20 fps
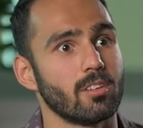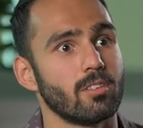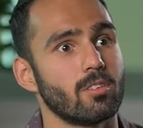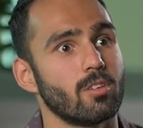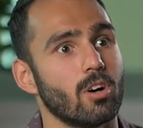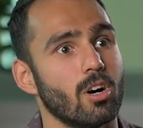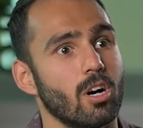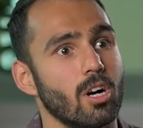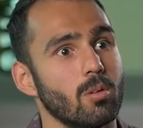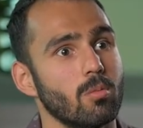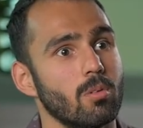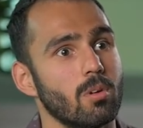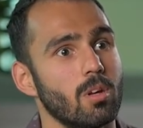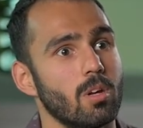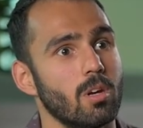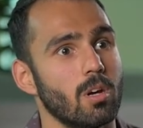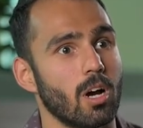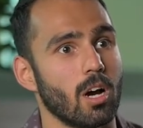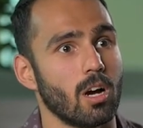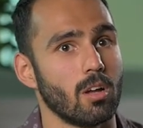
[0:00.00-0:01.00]
time,
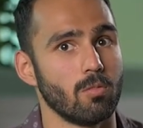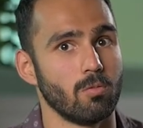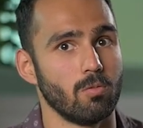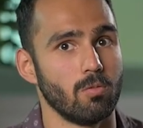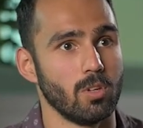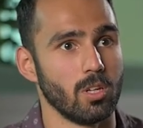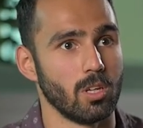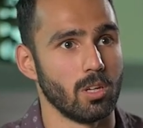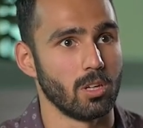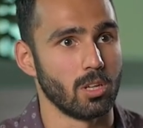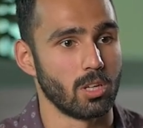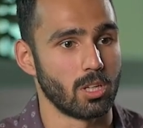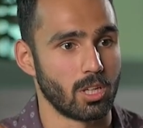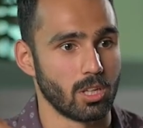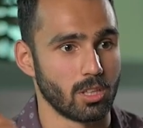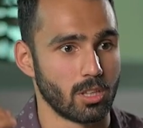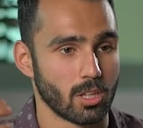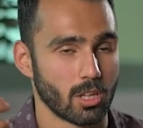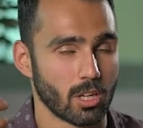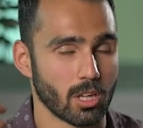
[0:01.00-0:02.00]
and we
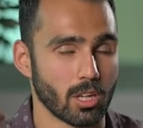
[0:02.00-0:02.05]
get the